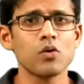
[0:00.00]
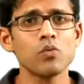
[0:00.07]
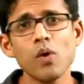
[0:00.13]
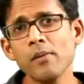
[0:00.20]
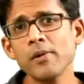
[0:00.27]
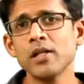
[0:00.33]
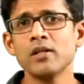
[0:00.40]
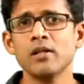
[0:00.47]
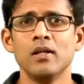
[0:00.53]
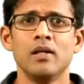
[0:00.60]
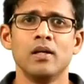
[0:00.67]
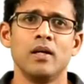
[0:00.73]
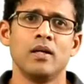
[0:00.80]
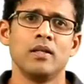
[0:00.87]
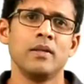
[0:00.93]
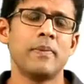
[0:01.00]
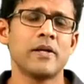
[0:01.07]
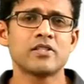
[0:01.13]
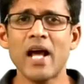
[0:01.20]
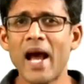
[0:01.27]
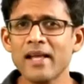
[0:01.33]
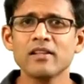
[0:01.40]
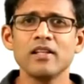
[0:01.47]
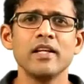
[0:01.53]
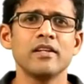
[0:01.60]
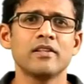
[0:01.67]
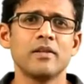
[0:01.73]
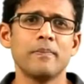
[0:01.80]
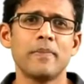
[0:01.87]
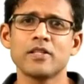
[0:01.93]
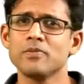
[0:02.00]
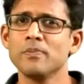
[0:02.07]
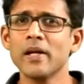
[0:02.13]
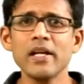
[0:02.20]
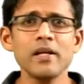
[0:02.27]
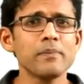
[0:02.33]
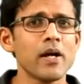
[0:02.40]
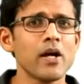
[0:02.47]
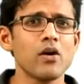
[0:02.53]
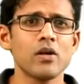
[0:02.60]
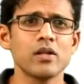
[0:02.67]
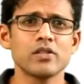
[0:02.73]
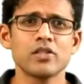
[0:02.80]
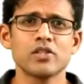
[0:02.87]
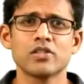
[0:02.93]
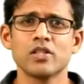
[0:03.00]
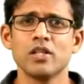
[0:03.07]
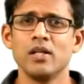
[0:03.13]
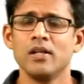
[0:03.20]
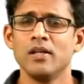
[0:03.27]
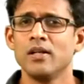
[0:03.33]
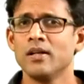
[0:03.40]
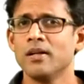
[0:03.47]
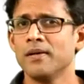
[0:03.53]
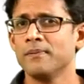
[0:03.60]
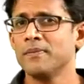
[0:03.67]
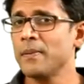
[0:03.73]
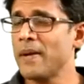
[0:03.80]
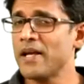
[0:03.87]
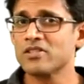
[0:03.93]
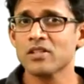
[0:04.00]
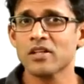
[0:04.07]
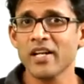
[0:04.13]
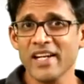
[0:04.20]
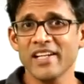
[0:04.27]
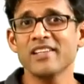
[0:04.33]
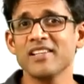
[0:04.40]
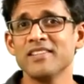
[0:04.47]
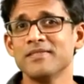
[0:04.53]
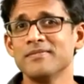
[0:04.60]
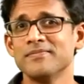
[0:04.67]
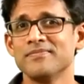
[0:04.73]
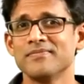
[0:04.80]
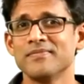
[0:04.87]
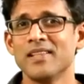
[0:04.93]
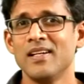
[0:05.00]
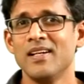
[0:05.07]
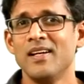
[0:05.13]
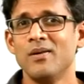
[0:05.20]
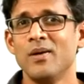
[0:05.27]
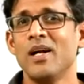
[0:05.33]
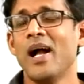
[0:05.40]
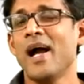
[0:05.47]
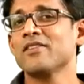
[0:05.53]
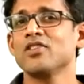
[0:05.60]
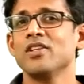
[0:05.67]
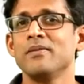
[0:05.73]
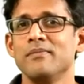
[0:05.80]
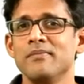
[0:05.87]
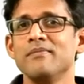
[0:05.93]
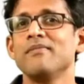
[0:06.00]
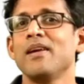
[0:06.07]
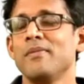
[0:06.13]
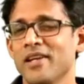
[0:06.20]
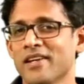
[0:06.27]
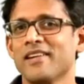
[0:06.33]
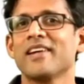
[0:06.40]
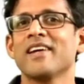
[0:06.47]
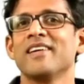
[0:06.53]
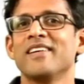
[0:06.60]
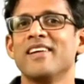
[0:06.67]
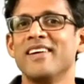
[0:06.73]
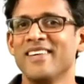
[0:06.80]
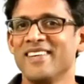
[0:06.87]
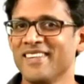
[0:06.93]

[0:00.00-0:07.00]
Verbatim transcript: or woman, the best athlete, the best marine biologist, um, the best cricketer. Well, actually, maybe cricket,